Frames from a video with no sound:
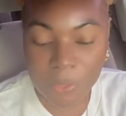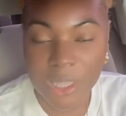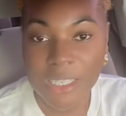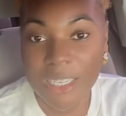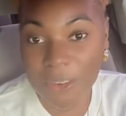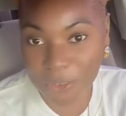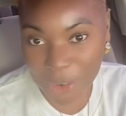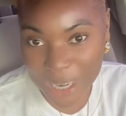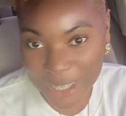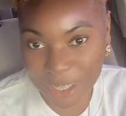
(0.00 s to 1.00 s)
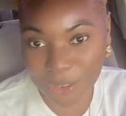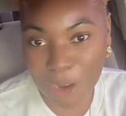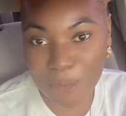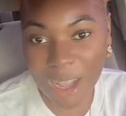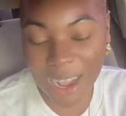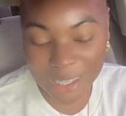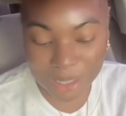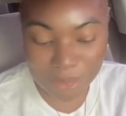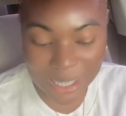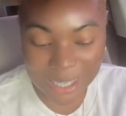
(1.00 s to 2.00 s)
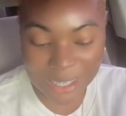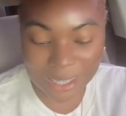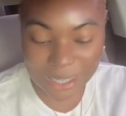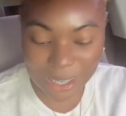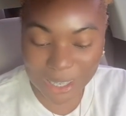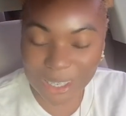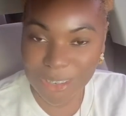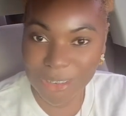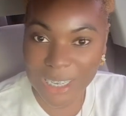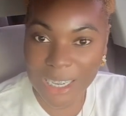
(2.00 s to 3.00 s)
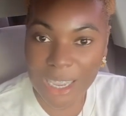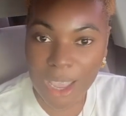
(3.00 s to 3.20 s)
the difference from a cosmetic surgery,